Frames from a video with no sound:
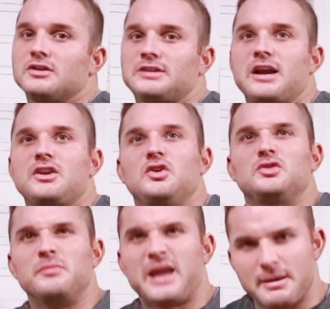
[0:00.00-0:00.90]
so I can do
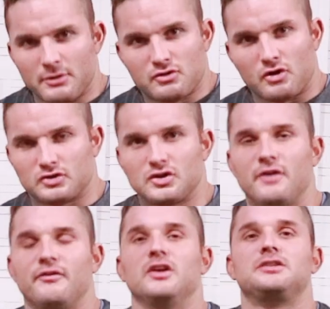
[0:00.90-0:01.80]
some cable
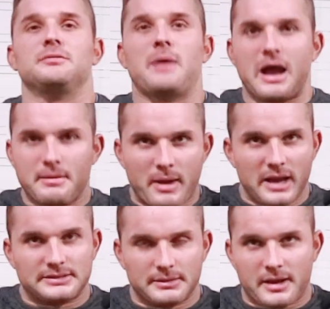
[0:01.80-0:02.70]
crossovers, some high
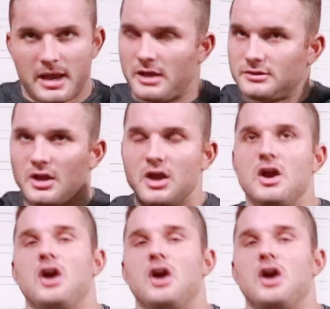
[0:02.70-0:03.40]
bicep curls,